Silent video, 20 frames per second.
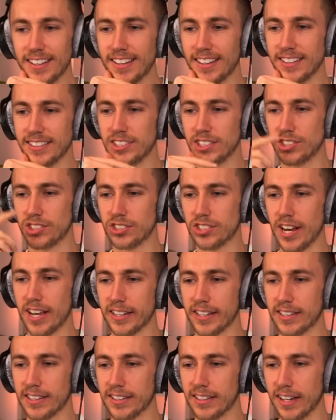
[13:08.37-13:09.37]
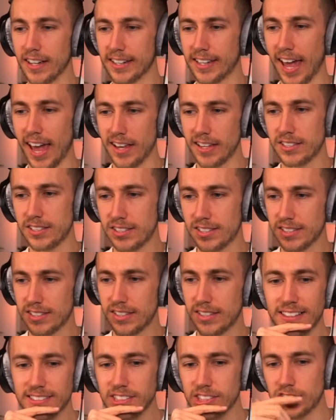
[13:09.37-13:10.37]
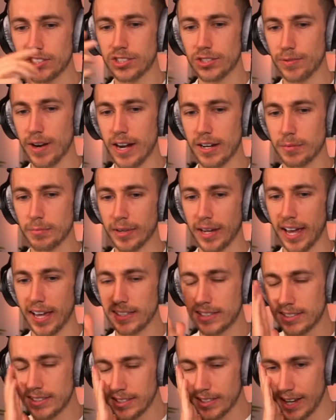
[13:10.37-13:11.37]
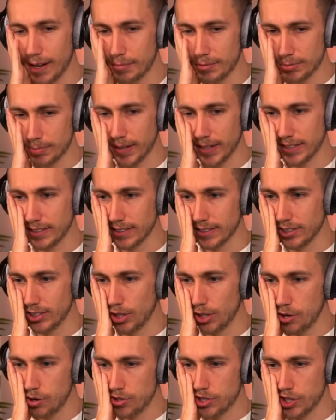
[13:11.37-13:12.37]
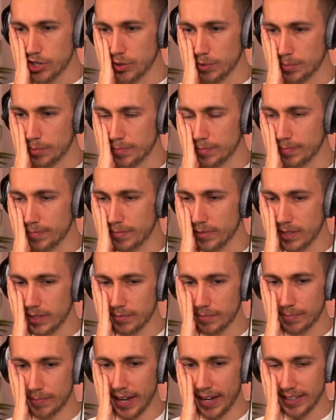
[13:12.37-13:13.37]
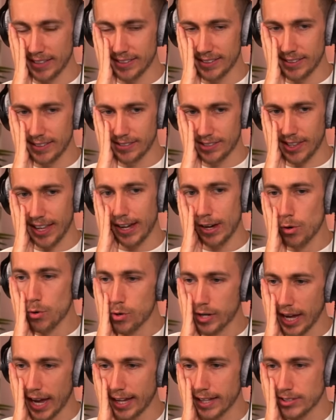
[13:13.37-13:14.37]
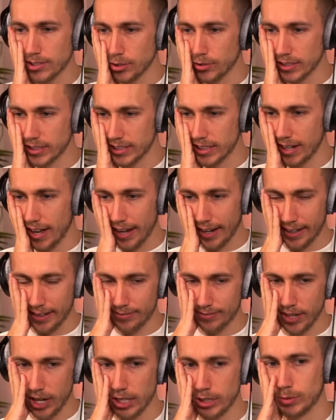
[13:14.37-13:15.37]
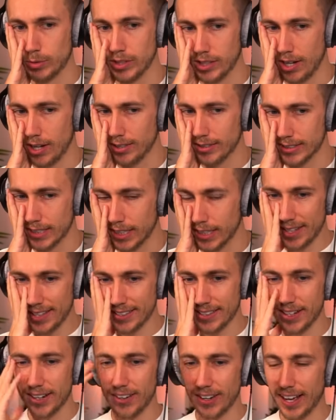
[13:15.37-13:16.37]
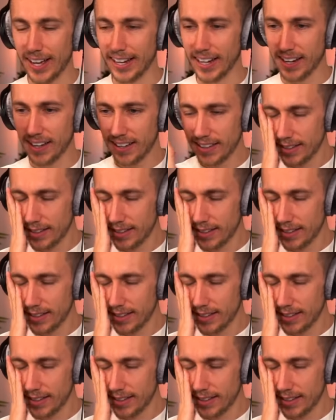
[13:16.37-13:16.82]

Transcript: Is it just like a guess? Is it just a random guess? How much money did YouTube make? Do they all guess, or is it like first one to answer? I don't know. Like,